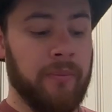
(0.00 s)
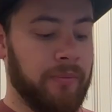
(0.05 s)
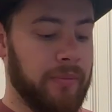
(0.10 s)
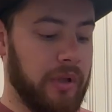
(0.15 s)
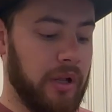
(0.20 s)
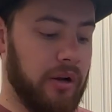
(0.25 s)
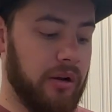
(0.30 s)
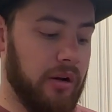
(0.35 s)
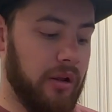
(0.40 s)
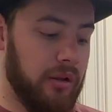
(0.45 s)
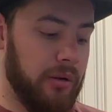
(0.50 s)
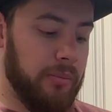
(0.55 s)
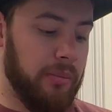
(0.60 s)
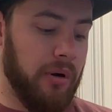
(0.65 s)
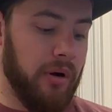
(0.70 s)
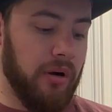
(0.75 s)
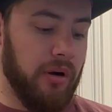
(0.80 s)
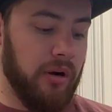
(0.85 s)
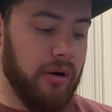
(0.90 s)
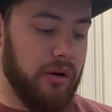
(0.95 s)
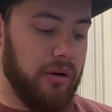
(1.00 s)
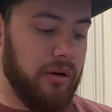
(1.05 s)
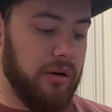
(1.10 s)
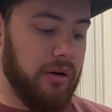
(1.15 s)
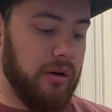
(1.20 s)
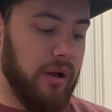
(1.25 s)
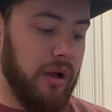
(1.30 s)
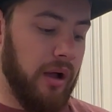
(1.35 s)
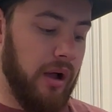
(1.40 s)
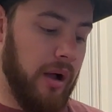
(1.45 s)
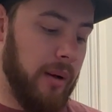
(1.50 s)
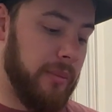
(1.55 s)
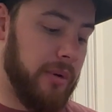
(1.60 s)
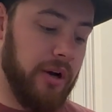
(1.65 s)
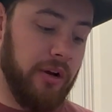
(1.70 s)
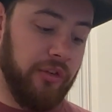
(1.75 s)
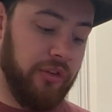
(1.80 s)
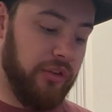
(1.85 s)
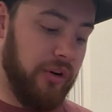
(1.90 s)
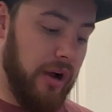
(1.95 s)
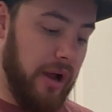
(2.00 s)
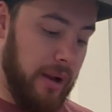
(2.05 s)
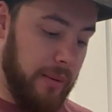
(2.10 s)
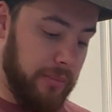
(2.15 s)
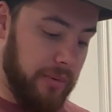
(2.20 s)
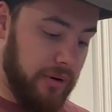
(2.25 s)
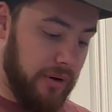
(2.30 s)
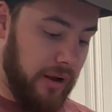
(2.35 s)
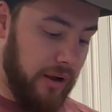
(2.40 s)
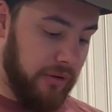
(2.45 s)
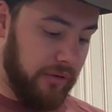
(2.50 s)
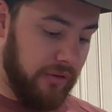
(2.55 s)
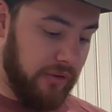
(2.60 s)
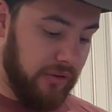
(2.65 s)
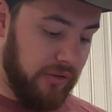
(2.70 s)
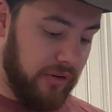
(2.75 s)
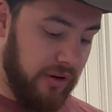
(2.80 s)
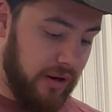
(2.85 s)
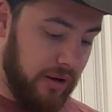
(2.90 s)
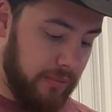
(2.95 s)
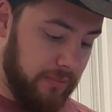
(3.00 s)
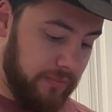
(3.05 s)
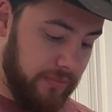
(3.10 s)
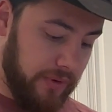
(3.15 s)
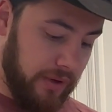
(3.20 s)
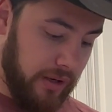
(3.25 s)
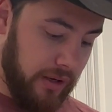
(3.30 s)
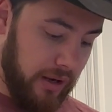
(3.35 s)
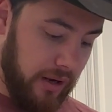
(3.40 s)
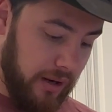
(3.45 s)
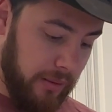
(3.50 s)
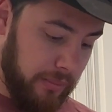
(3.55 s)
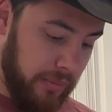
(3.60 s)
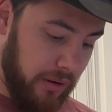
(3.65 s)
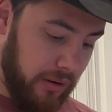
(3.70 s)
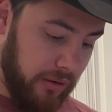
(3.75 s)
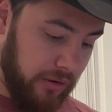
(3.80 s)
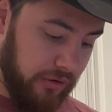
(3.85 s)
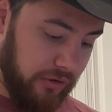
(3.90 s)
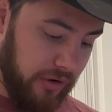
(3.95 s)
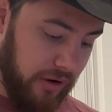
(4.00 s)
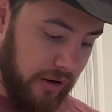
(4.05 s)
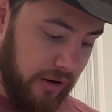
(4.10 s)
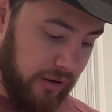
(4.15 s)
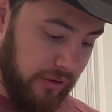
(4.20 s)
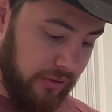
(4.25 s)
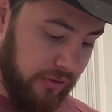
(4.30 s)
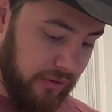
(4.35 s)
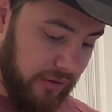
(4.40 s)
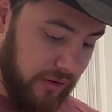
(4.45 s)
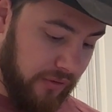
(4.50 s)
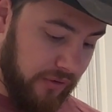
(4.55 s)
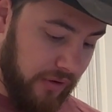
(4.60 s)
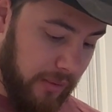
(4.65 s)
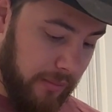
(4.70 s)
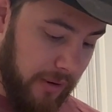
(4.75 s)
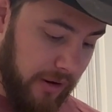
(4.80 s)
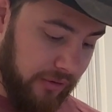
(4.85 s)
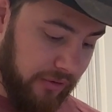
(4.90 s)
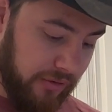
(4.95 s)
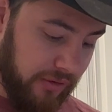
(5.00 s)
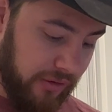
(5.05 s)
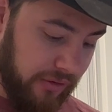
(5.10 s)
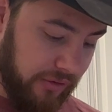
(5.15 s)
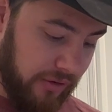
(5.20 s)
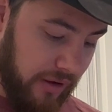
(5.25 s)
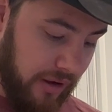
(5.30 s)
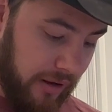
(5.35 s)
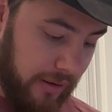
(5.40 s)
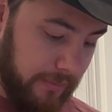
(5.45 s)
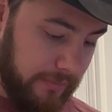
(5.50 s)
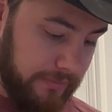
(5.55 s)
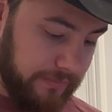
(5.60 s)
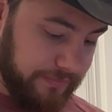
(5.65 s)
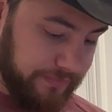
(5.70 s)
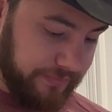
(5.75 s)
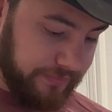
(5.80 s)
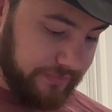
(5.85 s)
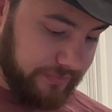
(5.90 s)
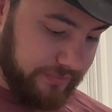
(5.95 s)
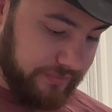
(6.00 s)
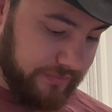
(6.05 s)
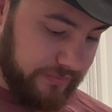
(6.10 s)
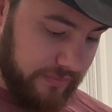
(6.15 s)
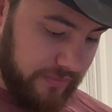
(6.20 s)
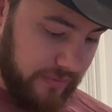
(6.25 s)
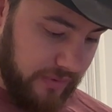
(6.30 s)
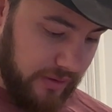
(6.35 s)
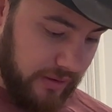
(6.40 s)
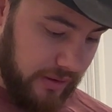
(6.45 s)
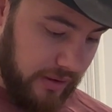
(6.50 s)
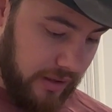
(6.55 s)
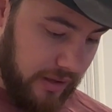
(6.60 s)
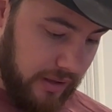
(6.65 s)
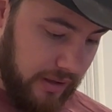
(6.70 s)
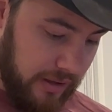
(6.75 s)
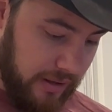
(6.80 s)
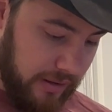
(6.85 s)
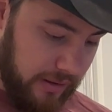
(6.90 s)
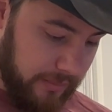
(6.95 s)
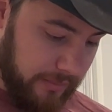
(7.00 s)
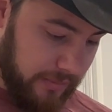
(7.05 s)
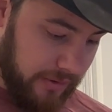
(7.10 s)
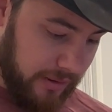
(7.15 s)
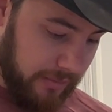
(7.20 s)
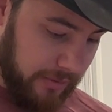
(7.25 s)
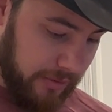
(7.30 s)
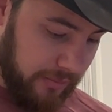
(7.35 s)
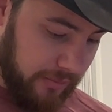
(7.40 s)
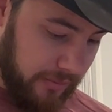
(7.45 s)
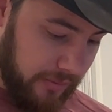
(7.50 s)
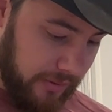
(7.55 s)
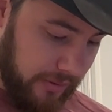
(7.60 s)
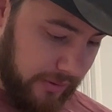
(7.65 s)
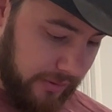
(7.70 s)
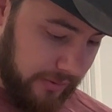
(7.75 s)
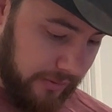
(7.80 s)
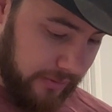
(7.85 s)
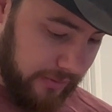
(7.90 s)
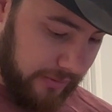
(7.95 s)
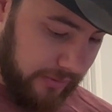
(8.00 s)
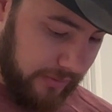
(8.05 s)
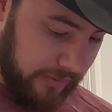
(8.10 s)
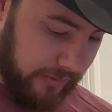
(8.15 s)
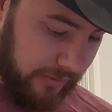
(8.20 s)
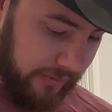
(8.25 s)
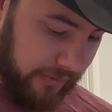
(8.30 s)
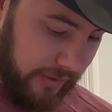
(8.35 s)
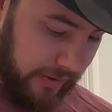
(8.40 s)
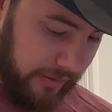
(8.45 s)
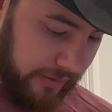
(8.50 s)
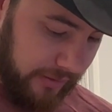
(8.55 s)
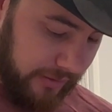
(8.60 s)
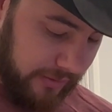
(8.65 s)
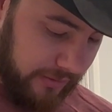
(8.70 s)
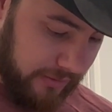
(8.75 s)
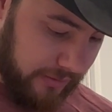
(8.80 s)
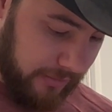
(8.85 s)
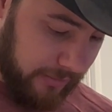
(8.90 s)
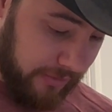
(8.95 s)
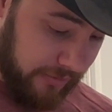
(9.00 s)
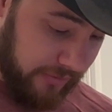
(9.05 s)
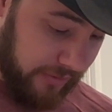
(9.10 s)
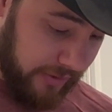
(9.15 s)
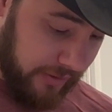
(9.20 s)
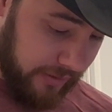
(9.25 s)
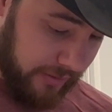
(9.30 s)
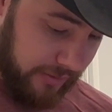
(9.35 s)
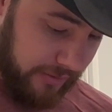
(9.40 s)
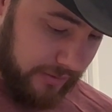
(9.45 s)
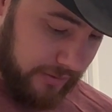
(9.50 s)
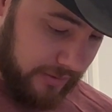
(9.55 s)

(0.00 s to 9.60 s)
and another part, I'm gonna try and pronounce his name, and I apologize if I mess this up. Give me 1 second, let me find it.